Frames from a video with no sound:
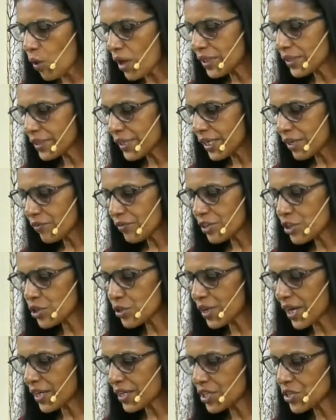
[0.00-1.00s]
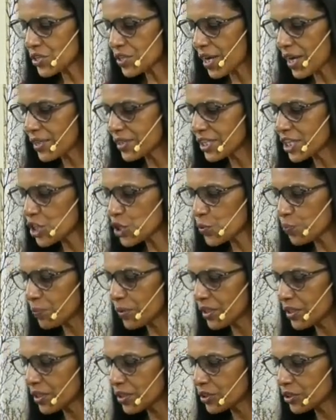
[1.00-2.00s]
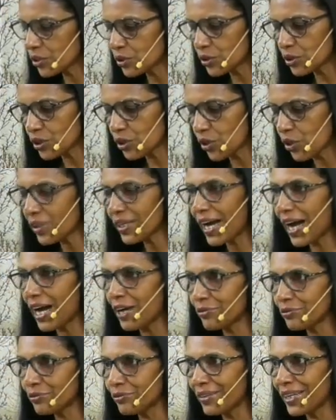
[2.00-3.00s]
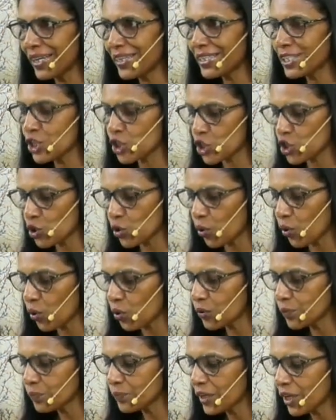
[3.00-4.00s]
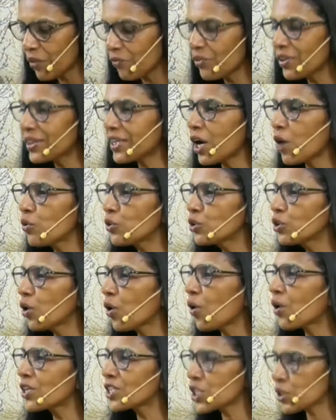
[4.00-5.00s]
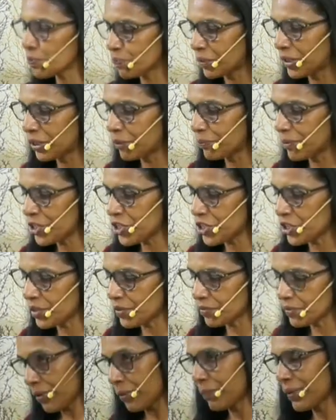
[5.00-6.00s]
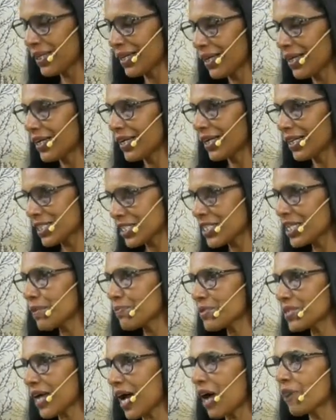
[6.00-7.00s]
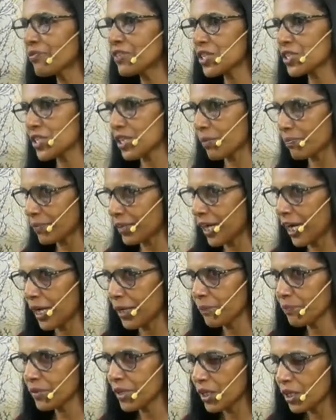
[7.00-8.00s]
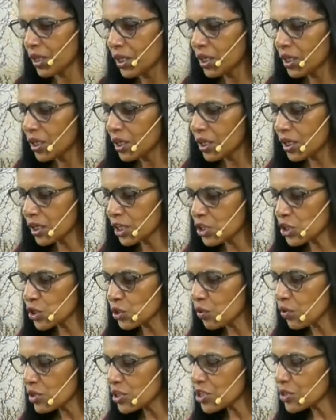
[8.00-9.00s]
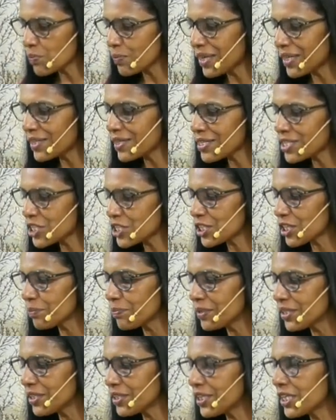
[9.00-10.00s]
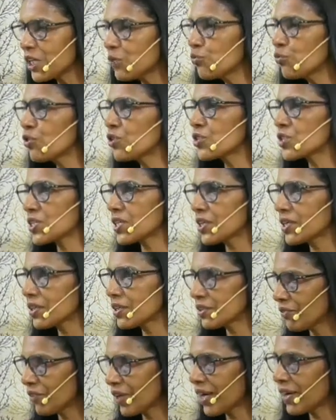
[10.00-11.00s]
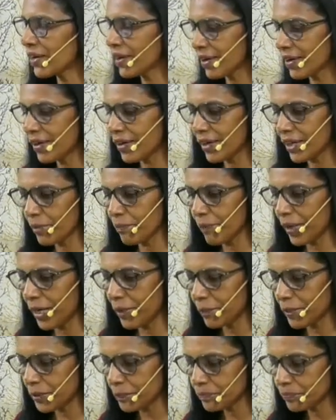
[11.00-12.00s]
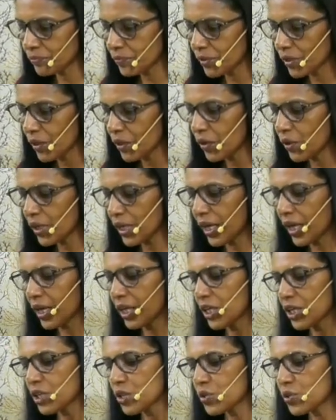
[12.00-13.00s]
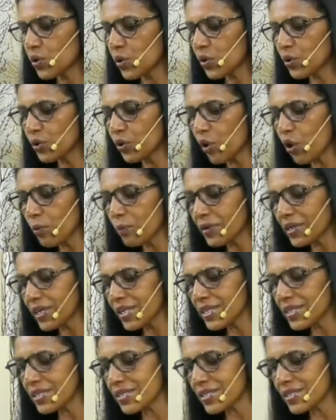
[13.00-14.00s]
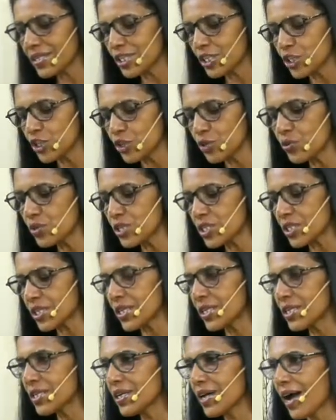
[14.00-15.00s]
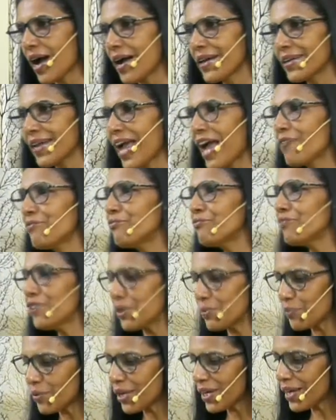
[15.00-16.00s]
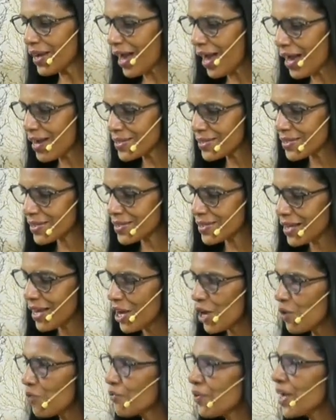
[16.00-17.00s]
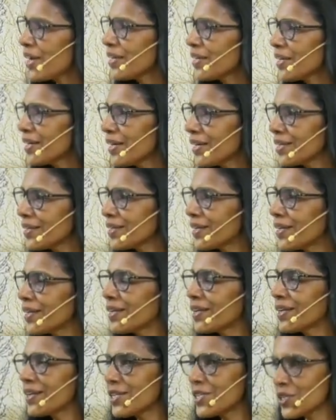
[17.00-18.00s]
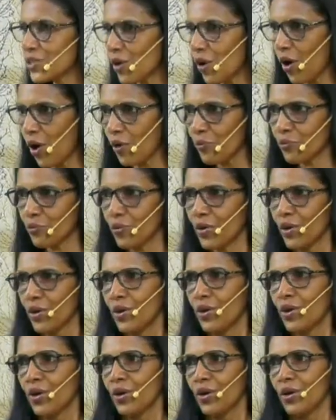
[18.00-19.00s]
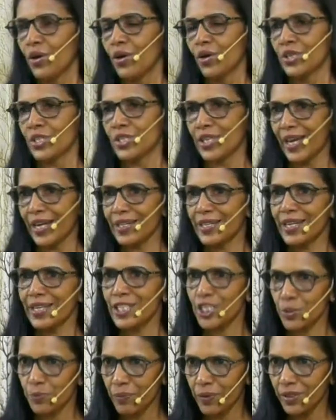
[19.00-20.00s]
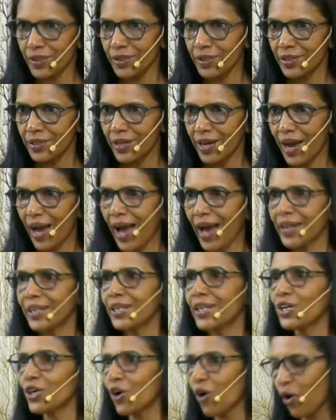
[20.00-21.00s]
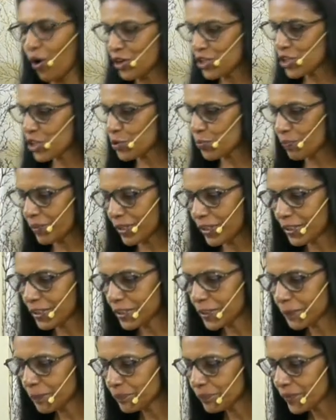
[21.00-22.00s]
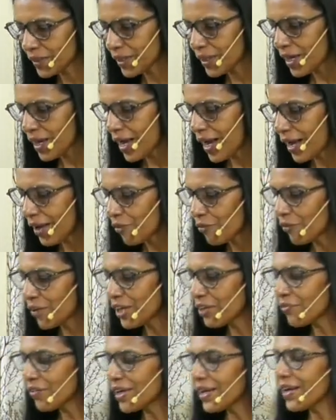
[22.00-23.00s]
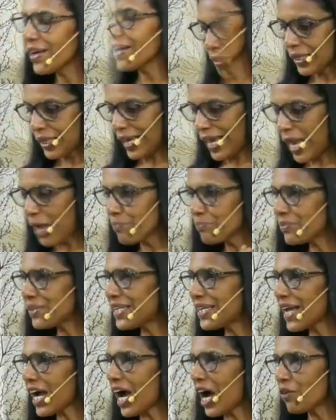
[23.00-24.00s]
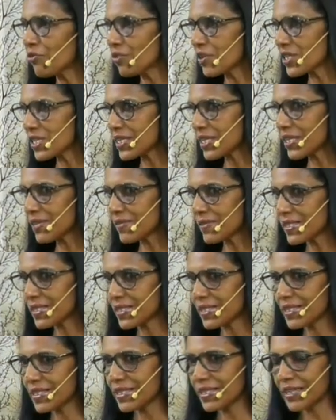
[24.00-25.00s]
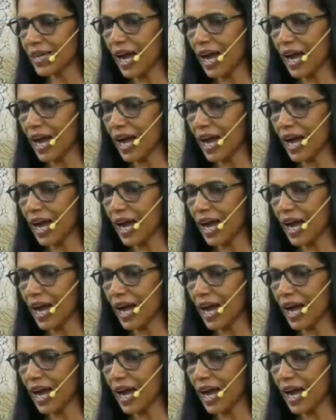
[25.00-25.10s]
One thing we should understand, this spirit could not afflict Saul without God's permission. It seems after some time, Saul's mental stability is worsened, we are reading in Bible. Okay, so nobody is neutral, and everybody has varying degrees of Satan's spirit and God's spirit. When we empty ourselves,